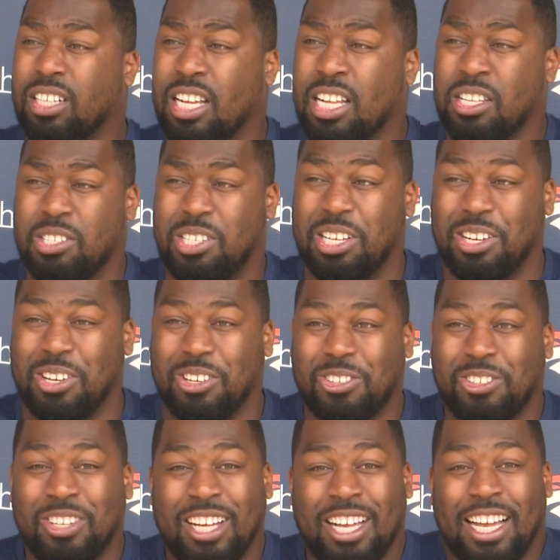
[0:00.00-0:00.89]
And
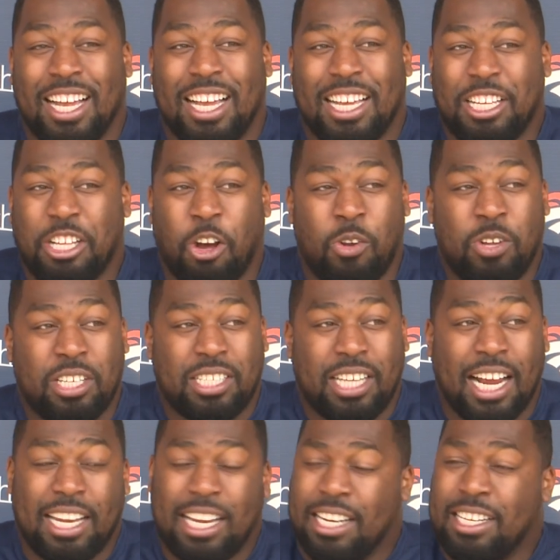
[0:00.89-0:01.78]
so the only
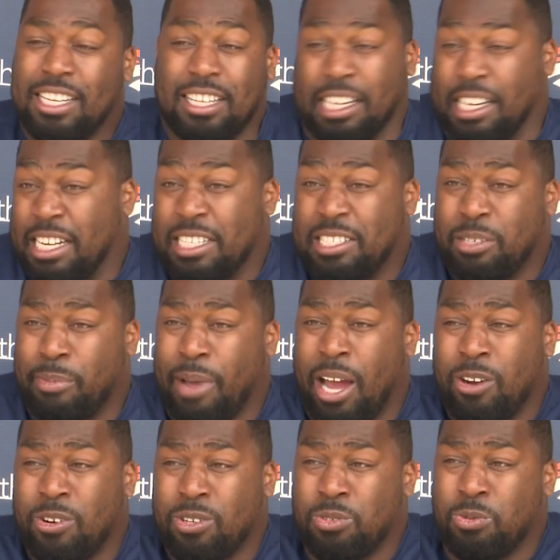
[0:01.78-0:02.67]
stat that needs to
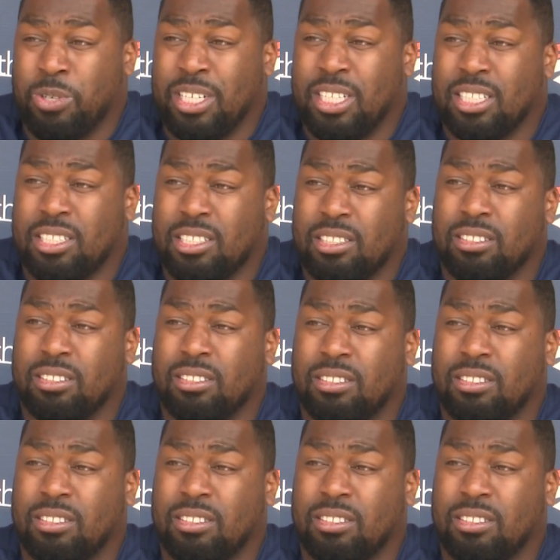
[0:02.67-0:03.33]
matter is wins.